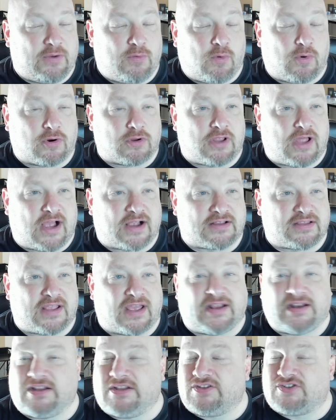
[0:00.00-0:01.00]
Warlock
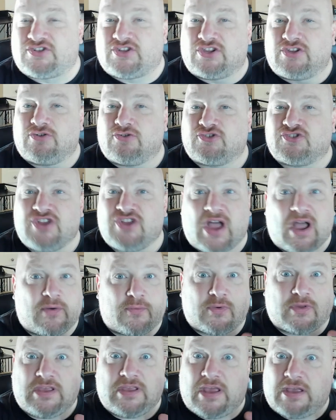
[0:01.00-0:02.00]
Knight is there's not
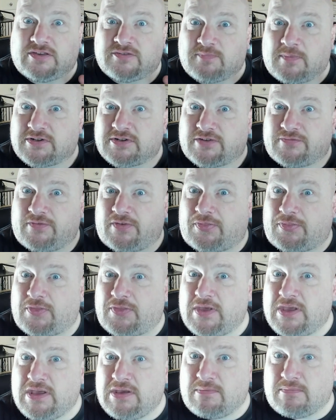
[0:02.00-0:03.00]
really as much of a
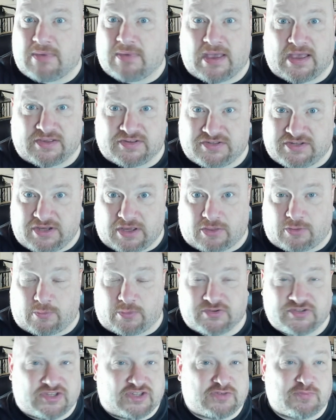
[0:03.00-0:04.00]
theme as the other
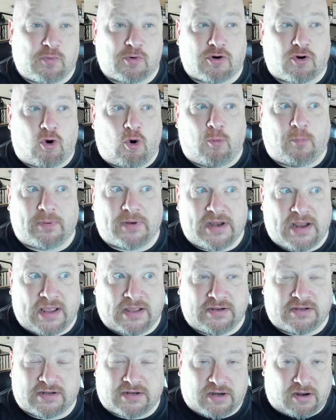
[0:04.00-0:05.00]
ones. It's more
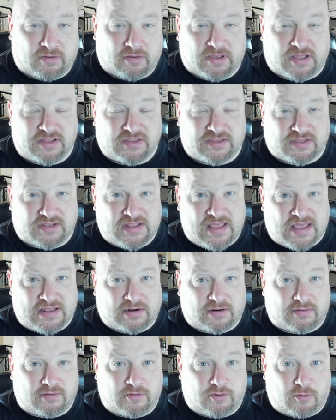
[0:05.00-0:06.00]
open-ended. I'll get into that in
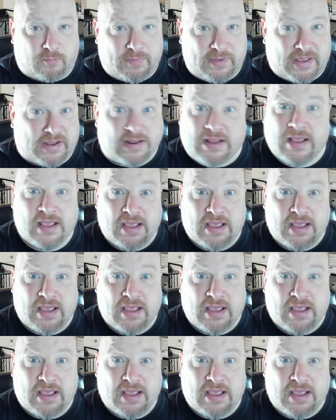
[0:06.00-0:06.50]
a little bit.